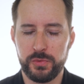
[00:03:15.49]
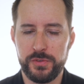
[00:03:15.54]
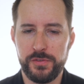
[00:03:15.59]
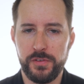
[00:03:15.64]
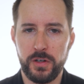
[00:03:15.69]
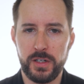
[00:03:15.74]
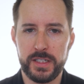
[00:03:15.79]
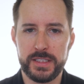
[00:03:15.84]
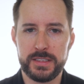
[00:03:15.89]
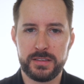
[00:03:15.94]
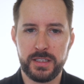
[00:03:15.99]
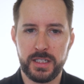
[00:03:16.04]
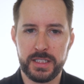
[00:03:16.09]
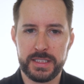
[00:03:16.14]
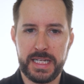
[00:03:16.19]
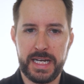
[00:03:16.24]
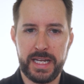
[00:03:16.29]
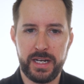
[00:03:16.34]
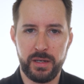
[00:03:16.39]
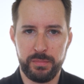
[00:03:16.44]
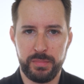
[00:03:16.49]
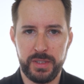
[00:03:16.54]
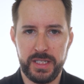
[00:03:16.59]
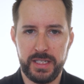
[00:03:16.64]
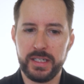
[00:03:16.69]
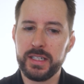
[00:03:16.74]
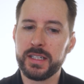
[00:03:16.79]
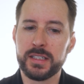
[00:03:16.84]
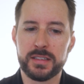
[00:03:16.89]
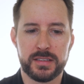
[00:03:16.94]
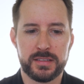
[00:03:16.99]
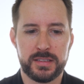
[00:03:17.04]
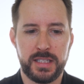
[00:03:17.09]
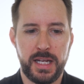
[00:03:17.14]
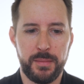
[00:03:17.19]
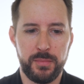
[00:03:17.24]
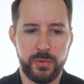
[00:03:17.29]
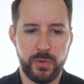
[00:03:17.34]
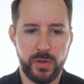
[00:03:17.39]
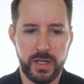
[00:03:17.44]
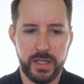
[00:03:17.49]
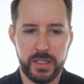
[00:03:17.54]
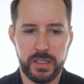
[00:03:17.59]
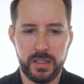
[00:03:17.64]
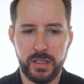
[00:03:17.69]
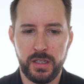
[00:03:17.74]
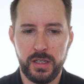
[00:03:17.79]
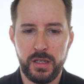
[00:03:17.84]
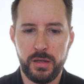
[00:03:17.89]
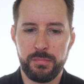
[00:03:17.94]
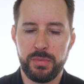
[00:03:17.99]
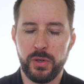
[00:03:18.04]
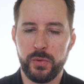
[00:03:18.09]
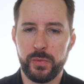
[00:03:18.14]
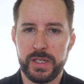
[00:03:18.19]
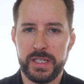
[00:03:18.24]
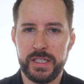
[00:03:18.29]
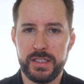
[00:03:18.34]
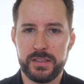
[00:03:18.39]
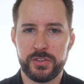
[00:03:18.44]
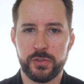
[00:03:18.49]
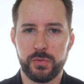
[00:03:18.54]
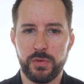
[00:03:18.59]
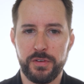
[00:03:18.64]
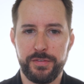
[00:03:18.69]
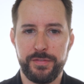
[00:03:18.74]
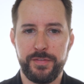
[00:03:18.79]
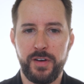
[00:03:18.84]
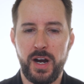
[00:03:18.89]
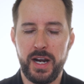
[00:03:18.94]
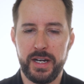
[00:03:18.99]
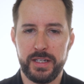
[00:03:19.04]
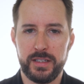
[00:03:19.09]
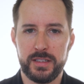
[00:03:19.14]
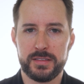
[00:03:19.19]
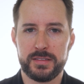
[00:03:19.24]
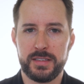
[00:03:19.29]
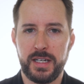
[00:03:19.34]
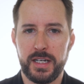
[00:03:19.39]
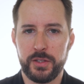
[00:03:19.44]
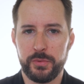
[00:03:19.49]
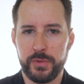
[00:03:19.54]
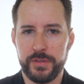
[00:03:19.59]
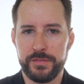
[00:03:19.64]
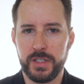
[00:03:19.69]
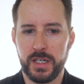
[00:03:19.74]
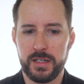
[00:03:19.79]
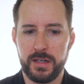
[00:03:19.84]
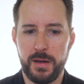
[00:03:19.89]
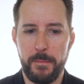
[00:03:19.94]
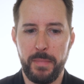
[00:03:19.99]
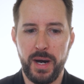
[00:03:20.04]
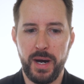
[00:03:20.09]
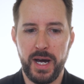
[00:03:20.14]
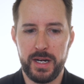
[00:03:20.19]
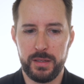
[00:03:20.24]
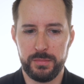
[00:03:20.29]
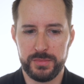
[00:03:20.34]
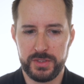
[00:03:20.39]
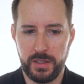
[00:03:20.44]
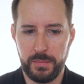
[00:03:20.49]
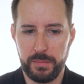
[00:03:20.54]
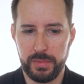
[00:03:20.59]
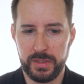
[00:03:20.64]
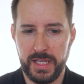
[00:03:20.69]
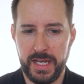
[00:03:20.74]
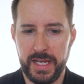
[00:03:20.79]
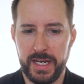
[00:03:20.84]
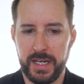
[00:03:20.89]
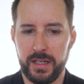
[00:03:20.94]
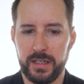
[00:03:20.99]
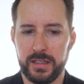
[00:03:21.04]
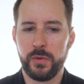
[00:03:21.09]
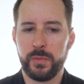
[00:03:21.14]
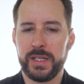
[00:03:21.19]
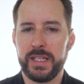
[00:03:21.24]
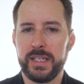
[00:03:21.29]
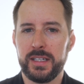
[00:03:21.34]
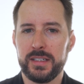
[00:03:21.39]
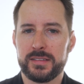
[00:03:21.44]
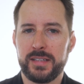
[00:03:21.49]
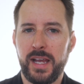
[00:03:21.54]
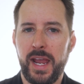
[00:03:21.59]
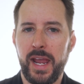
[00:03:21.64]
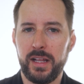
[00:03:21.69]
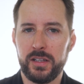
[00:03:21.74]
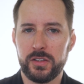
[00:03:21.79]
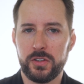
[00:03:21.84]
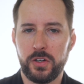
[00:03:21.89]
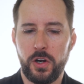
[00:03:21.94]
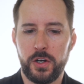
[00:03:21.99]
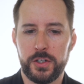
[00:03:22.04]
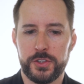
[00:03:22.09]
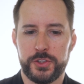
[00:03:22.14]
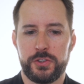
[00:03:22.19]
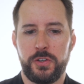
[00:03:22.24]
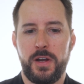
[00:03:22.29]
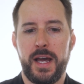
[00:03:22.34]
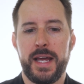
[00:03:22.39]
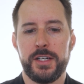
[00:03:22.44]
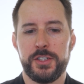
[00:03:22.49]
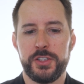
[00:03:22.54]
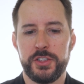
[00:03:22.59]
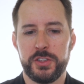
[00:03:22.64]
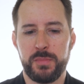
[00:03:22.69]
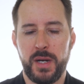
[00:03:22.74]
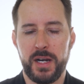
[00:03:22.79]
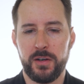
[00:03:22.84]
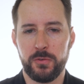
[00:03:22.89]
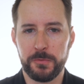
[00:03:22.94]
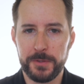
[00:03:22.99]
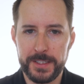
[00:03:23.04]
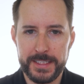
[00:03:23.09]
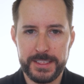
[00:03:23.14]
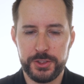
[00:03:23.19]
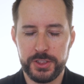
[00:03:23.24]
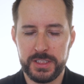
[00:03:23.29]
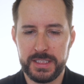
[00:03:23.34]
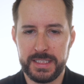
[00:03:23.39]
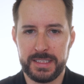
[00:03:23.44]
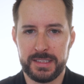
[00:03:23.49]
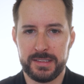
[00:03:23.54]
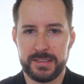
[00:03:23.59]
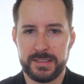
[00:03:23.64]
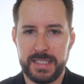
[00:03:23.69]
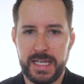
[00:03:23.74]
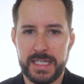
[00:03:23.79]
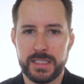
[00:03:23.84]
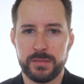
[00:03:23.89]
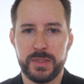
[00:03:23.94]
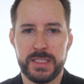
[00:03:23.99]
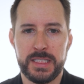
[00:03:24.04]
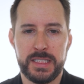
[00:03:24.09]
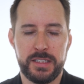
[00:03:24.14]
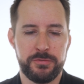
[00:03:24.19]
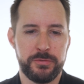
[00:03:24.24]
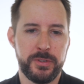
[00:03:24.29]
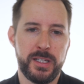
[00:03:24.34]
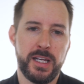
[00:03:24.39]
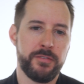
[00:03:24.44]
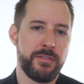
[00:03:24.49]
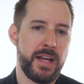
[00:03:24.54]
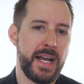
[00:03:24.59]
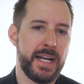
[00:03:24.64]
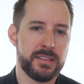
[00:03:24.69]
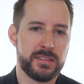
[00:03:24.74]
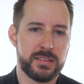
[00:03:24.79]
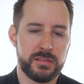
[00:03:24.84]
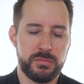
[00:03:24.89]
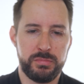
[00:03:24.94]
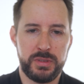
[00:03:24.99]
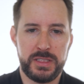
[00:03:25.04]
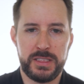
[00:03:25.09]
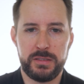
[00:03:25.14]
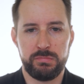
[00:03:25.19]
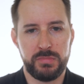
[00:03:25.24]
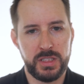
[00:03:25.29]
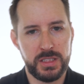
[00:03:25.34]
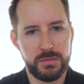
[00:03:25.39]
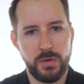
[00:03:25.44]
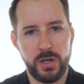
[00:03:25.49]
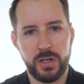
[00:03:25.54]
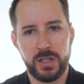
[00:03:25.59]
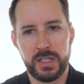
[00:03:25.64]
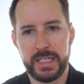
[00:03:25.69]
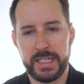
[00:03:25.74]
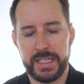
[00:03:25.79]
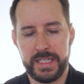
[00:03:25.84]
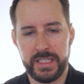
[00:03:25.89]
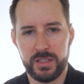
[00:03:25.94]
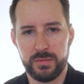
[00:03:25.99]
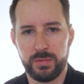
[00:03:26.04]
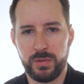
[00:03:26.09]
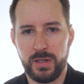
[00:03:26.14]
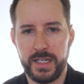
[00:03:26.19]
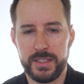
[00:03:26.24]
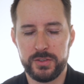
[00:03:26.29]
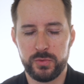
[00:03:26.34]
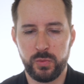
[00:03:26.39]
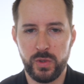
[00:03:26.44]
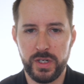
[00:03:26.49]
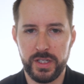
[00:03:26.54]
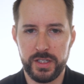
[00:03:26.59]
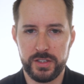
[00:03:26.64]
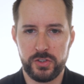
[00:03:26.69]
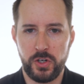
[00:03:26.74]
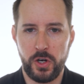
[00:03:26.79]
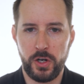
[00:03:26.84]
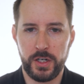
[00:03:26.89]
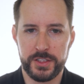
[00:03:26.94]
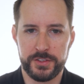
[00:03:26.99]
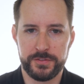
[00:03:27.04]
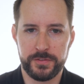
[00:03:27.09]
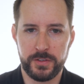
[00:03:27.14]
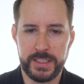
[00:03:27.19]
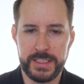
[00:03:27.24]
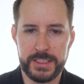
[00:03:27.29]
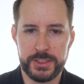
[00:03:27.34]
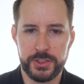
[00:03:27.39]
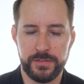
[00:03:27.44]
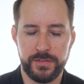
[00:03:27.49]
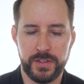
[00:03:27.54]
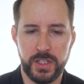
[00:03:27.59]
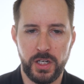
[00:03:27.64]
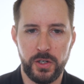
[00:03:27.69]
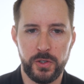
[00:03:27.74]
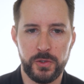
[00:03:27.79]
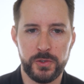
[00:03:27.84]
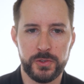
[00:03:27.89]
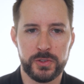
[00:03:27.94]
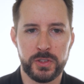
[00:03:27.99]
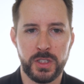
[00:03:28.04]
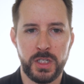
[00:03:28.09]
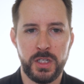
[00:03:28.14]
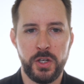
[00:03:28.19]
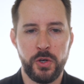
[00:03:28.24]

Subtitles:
We've already done that a bit in step 1, but we need to refine this now that we've done our bottoms-up planning. We need to tailor our strategies by region and segment. If we have SMB, mid-market, enterprise, what are the targets for each of those?